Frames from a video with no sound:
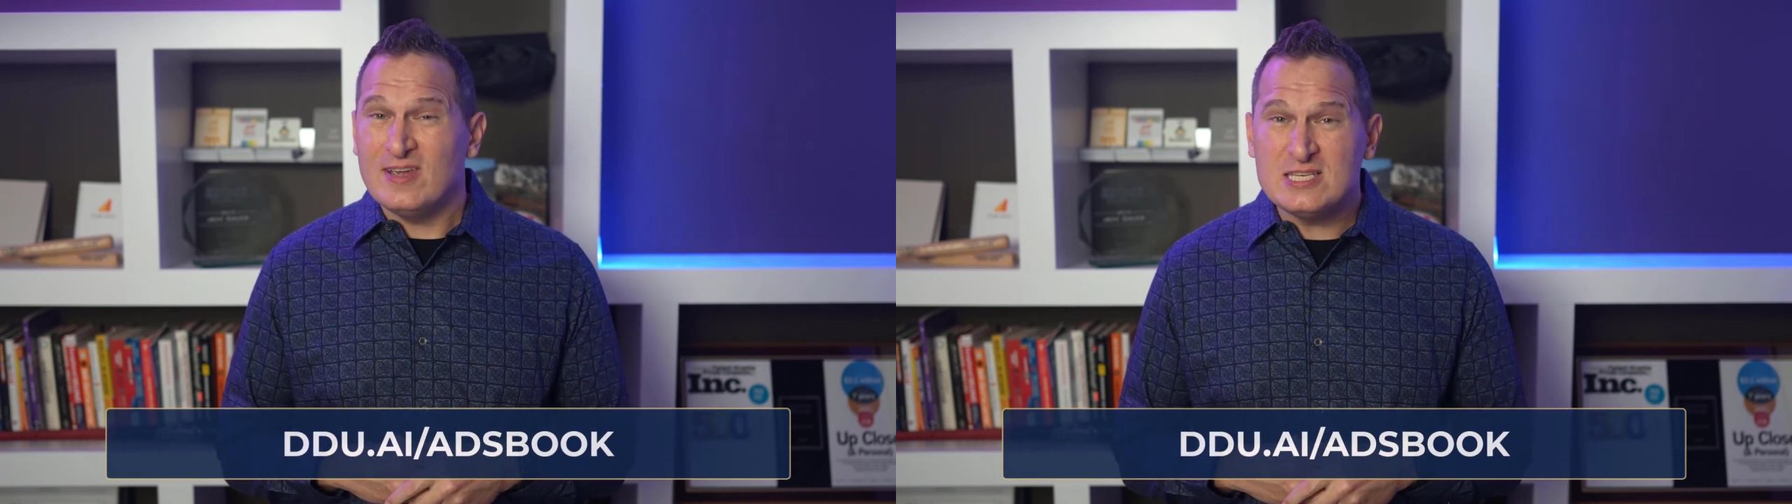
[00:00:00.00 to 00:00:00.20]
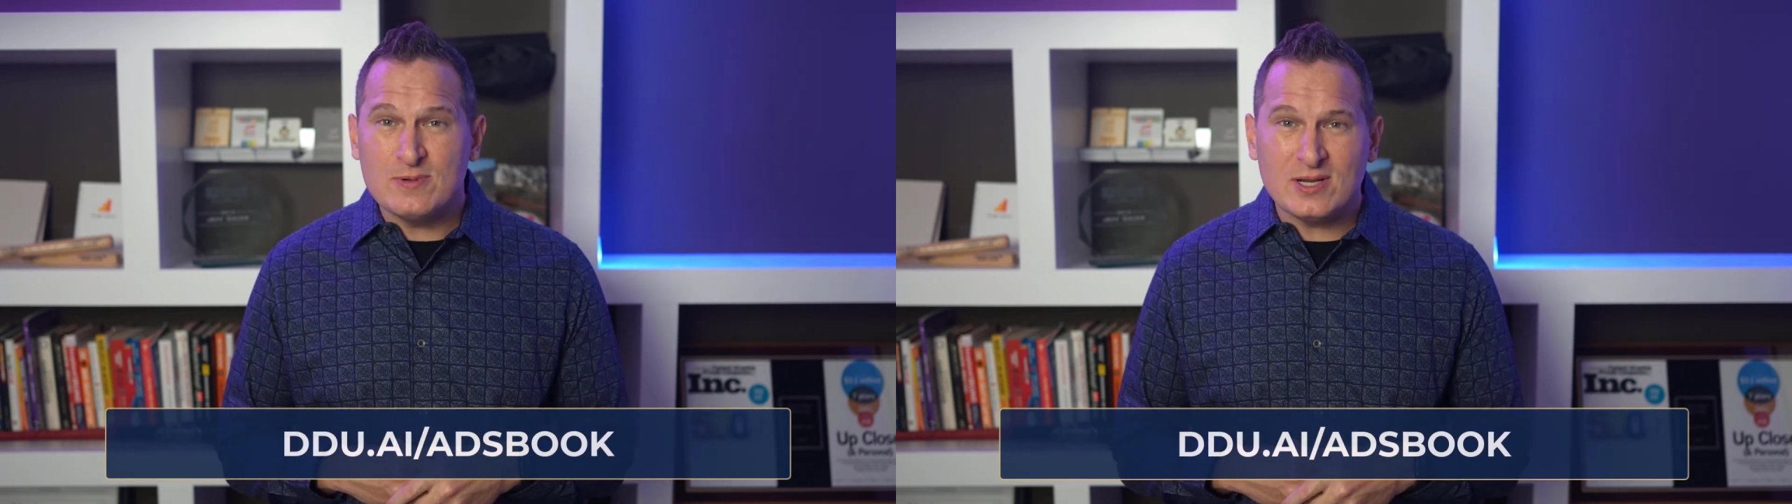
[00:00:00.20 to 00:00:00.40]

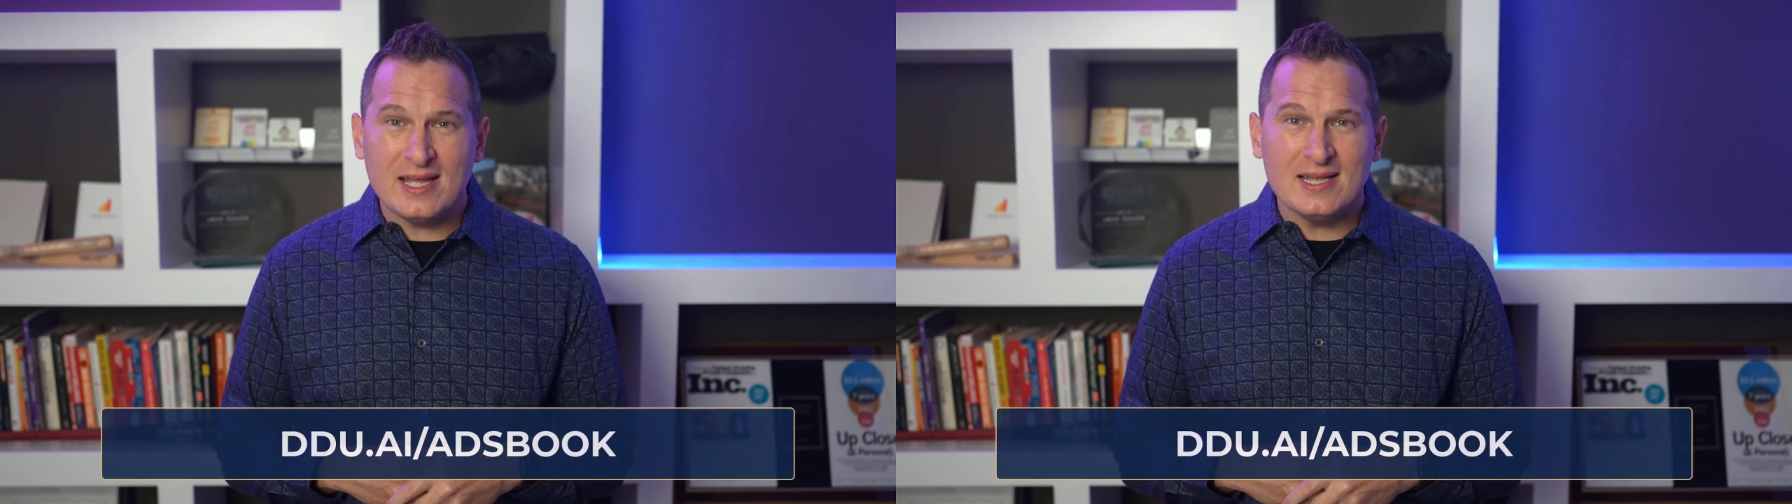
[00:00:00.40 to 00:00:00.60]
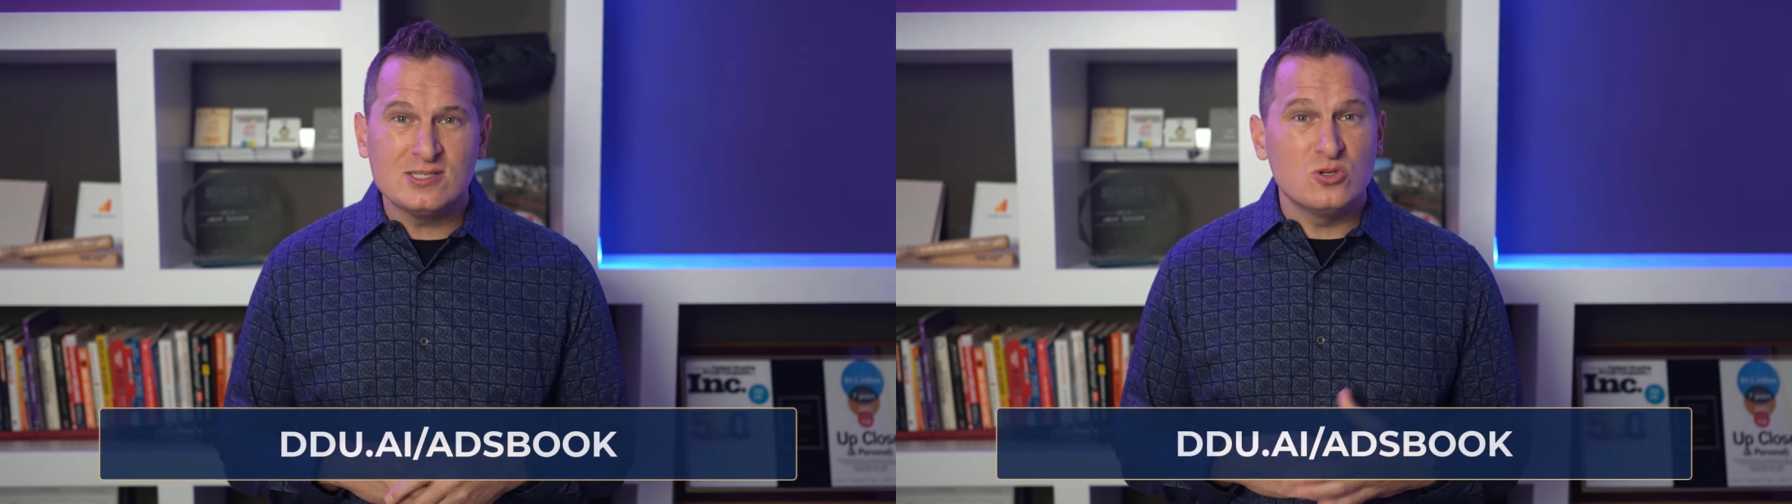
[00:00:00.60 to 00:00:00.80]
Facebook
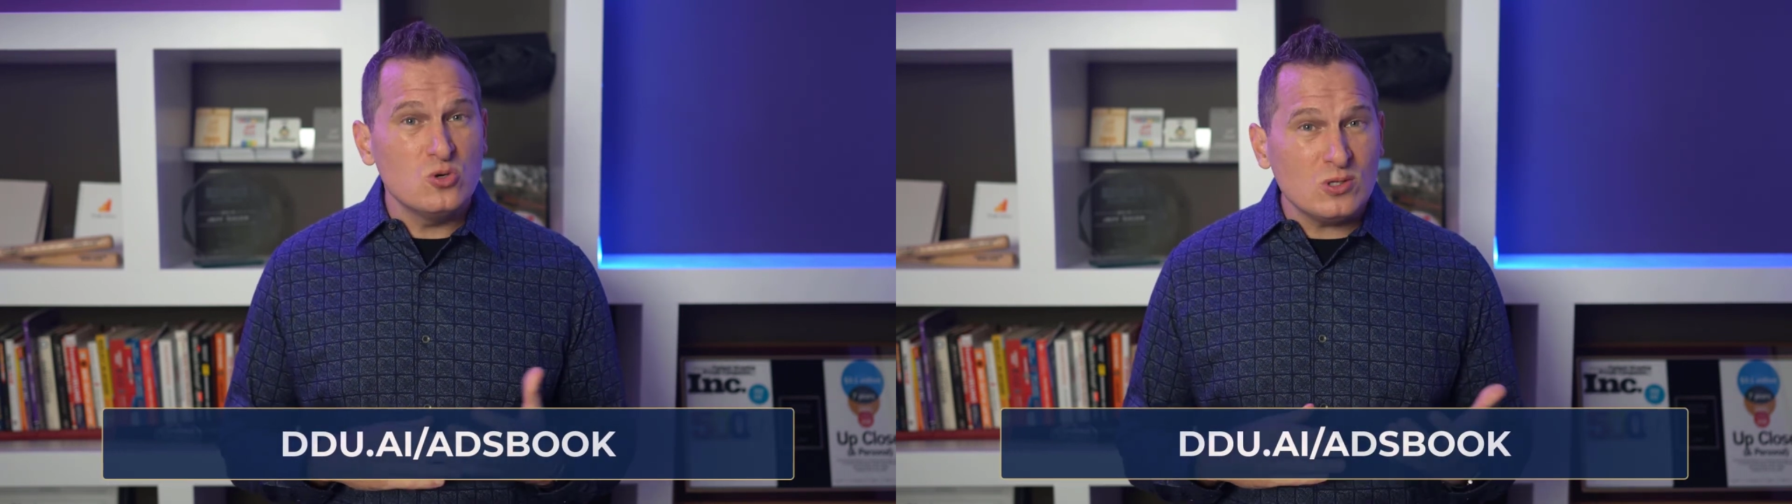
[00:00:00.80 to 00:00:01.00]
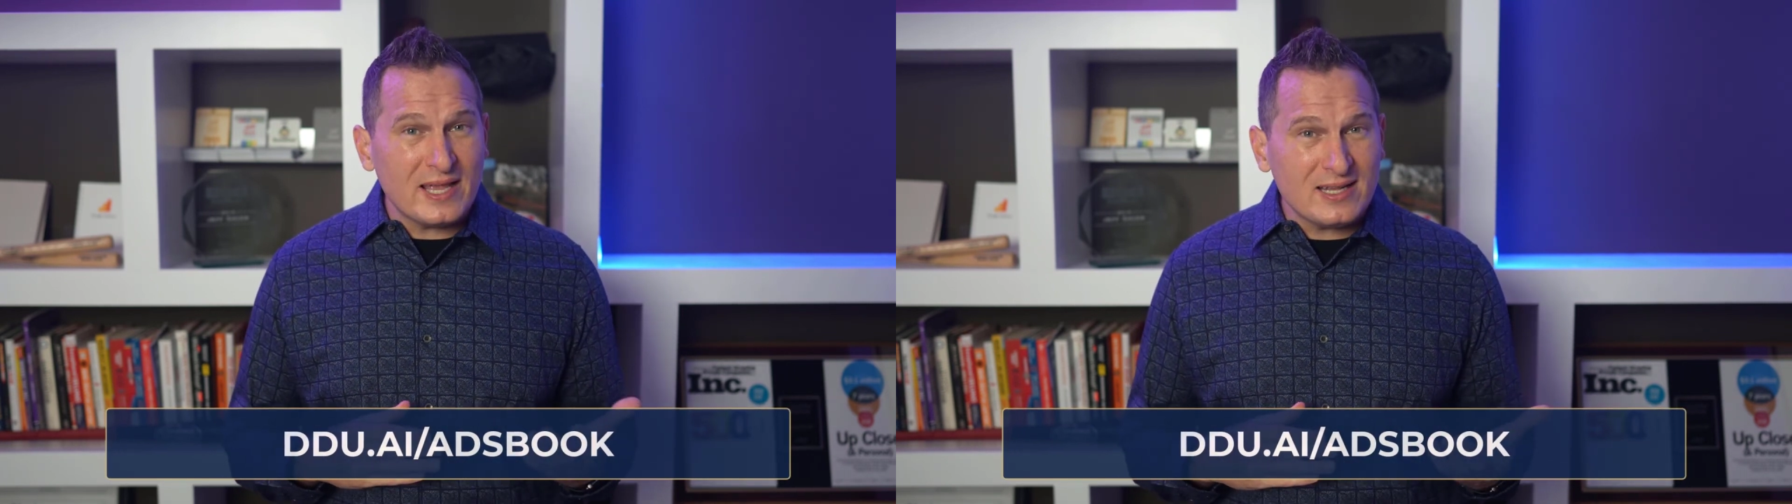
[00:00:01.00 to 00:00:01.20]
Ads,
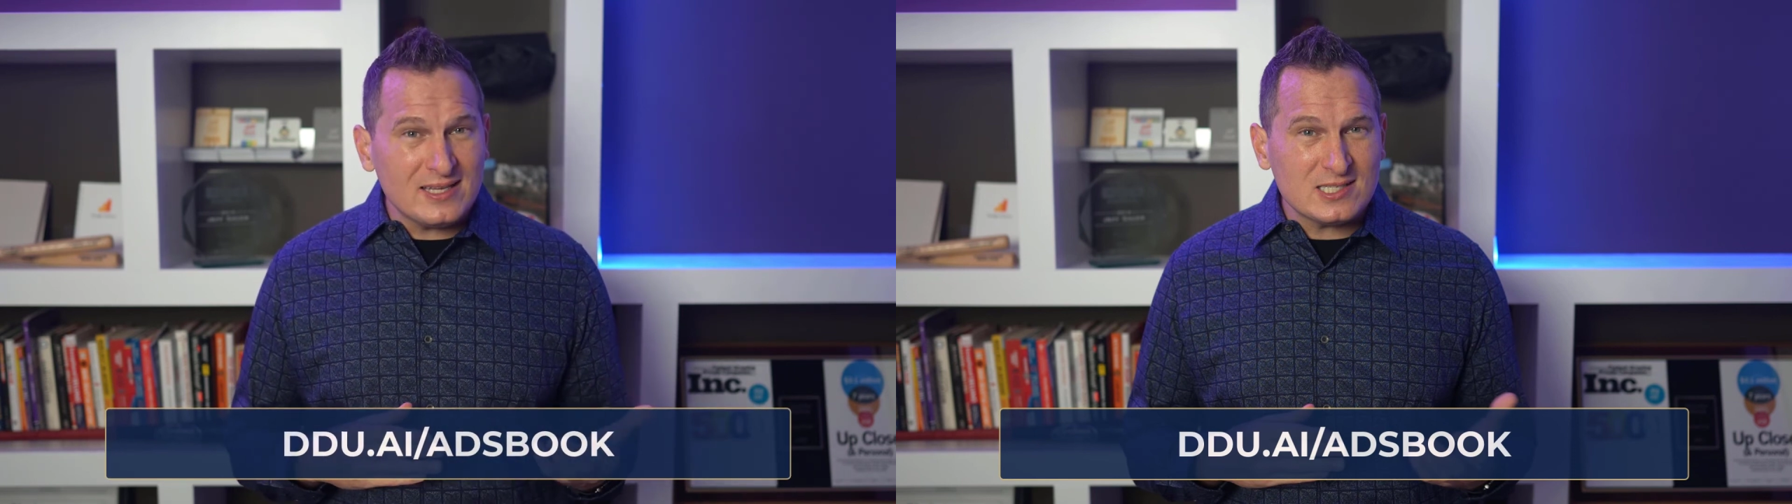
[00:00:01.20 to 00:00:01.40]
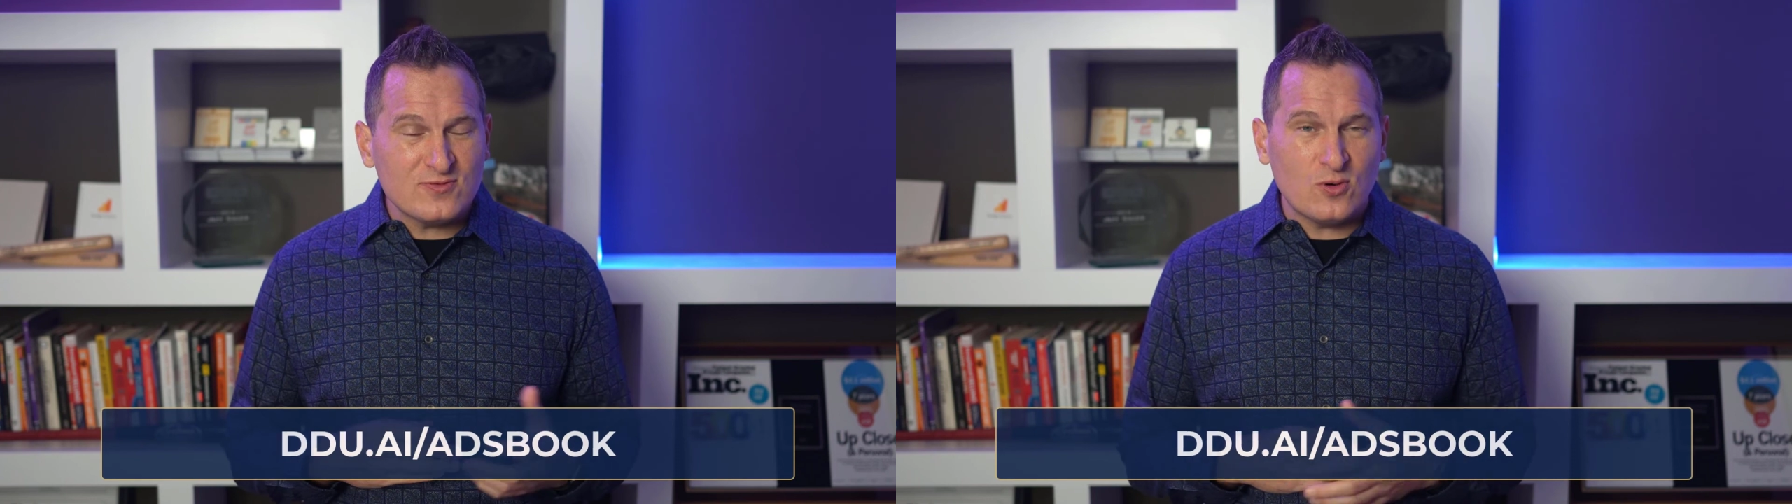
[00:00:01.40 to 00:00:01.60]
Google
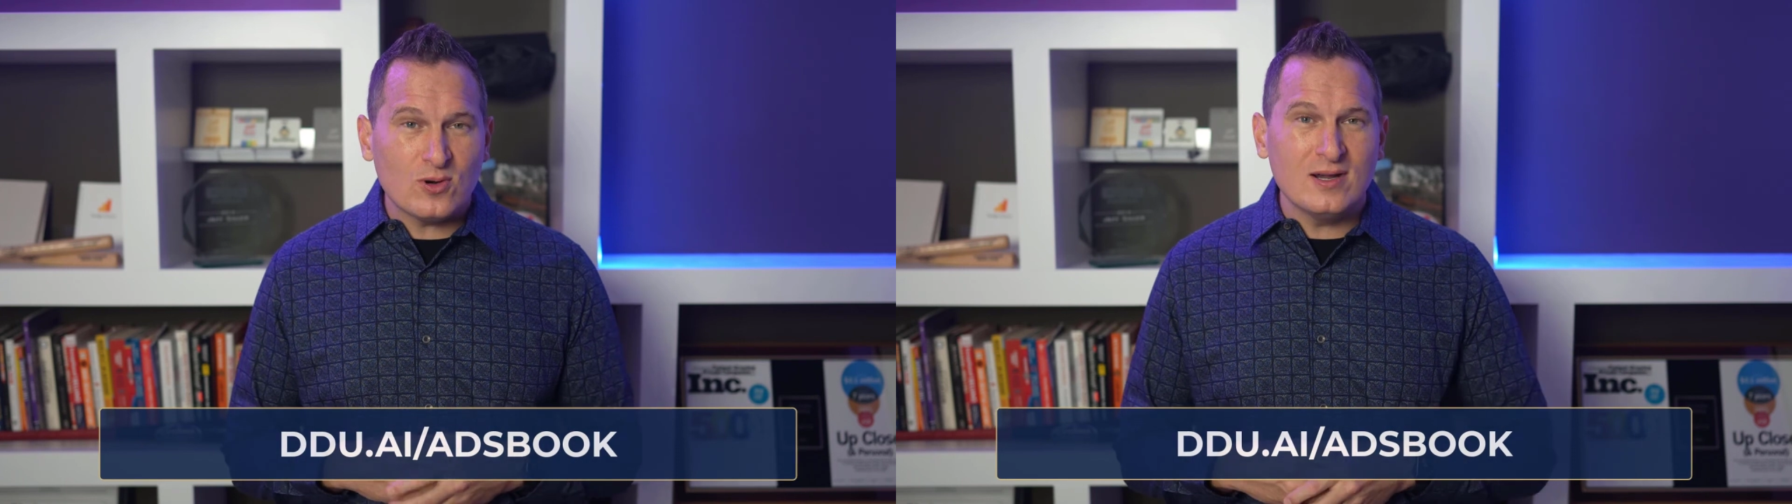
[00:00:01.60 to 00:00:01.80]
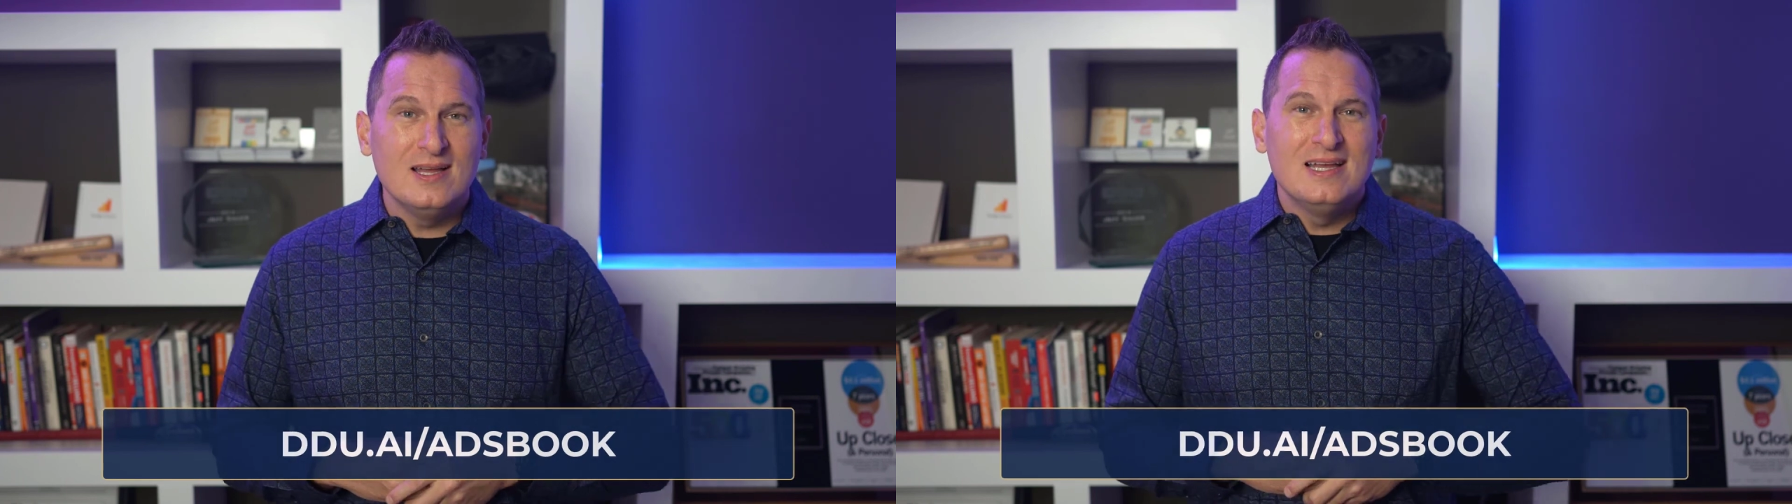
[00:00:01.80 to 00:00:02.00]
Analytics
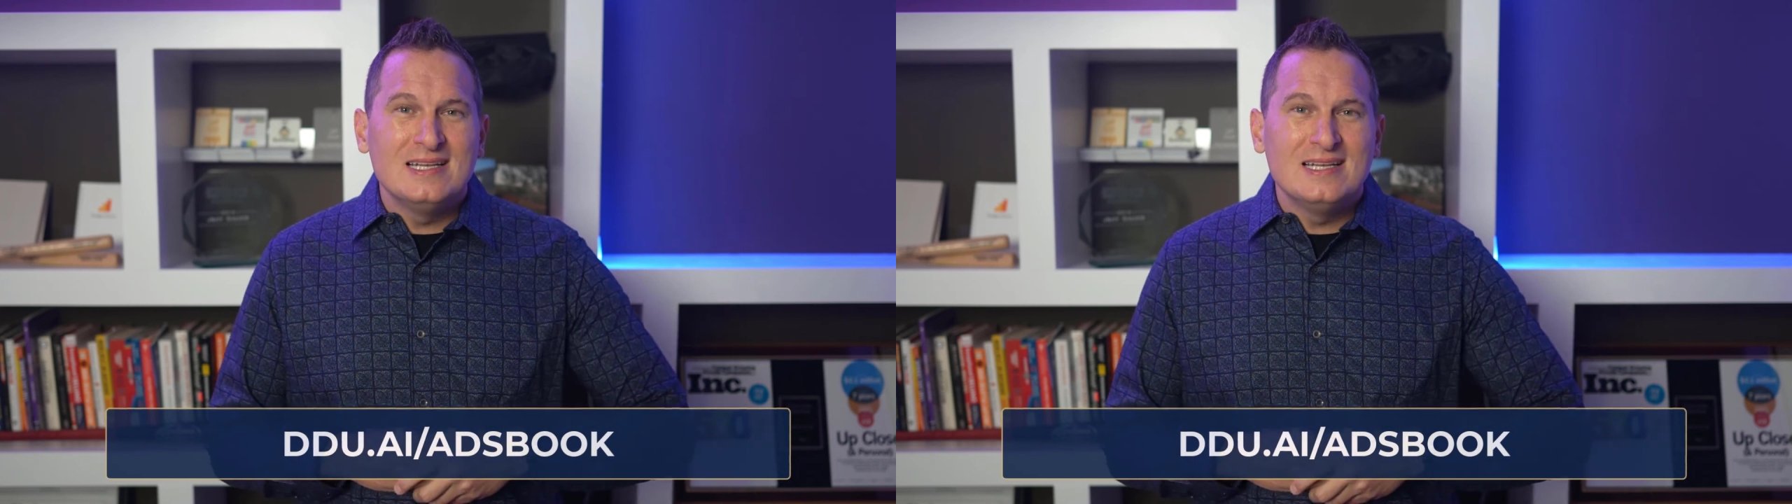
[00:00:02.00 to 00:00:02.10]
four,